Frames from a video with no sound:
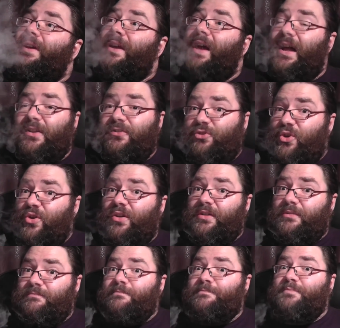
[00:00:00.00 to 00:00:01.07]
And it's good.
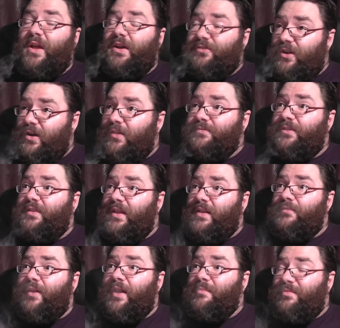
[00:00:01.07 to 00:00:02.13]
As an after
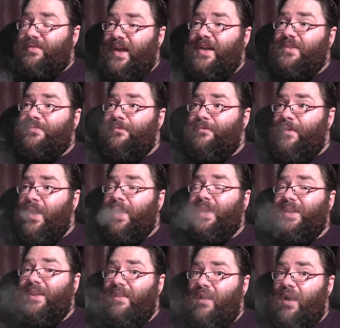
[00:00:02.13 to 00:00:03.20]
dinner vape, that is
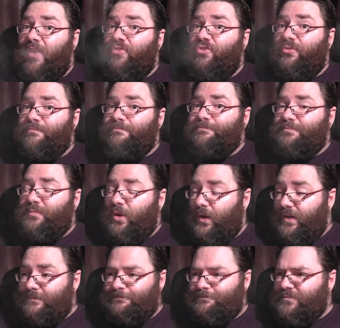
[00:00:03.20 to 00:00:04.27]
fucking lush.
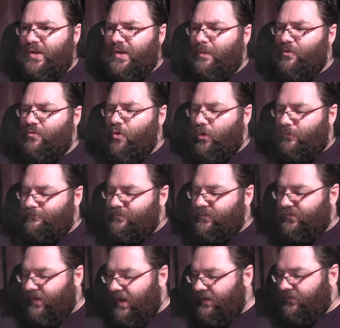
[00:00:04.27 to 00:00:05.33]
Like, don't get me wrong,
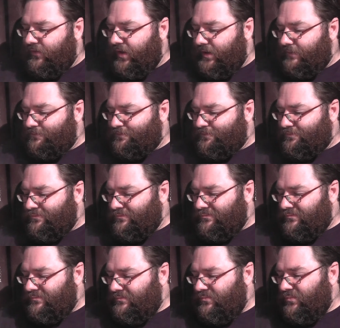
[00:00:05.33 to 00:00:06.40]
it's tasty.
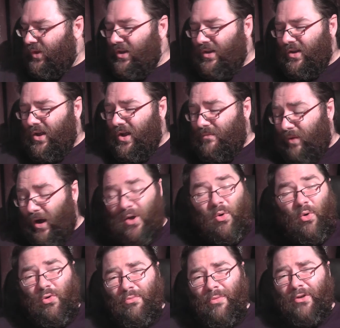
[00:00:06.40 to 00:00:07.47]
But I
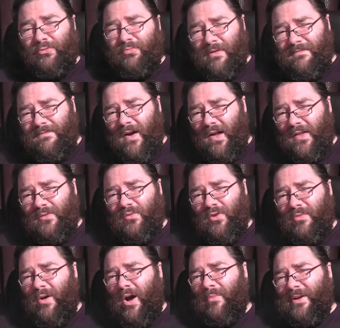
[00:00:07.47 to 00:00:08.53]
almost prefer the
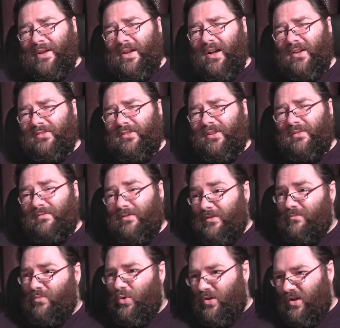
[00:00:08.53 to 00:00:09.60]
rhubarb and custard for
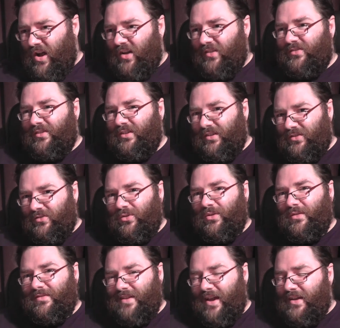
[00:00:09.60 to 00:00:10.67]
the more custardy sort
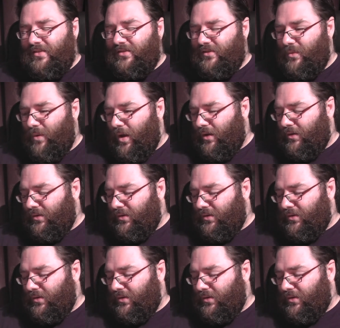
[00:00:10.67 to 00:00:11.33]
of taste to it.